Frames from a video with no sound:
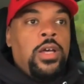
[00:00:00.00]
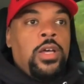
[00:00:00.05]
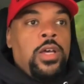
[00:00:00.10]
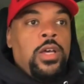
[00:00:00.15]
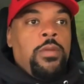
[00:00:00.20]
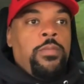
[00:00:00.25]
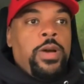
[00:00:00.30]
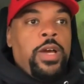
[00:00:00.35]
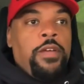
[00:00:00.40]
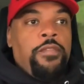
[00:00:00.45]

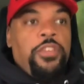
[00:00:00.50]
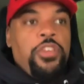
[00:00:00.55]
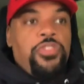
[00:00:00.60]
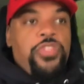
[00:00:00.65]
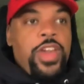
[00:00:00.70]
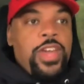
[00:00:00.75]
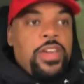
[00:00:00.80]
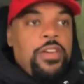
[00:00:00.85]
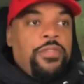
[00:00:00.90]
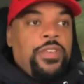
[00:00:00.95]
But if you
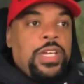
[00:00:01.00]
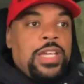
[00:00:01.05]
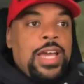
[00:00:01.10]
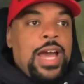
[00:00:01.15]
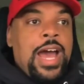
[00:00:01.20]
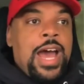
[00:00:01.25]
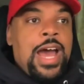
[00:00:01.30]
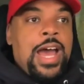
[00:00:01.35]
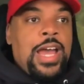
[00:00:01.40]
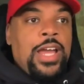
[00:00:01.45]
think of a
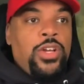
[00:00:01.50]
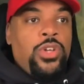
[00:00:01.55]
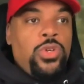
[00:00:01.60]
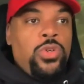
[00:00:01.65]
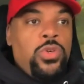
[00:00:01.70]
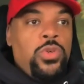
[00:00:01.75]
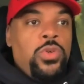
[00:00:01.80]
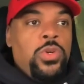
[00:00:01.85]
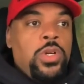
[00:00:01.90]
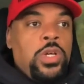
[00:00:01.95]
guy
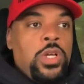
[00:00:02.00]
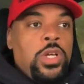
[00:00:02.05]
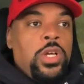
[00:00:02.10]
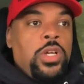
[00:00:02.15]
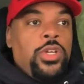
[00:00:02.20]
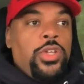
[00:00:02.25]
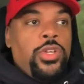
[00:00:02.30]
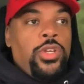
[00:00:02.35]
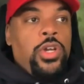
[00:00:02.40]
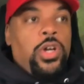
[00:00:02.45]
who,
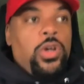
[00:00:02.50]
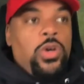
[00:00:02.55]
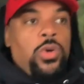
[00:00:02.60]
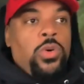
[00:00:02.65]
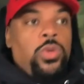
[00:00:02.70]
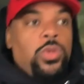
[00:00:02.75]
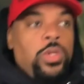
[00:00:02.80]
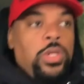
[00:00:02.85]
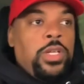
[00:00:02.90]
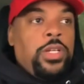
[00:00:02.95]
you
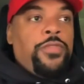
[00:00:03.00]
know,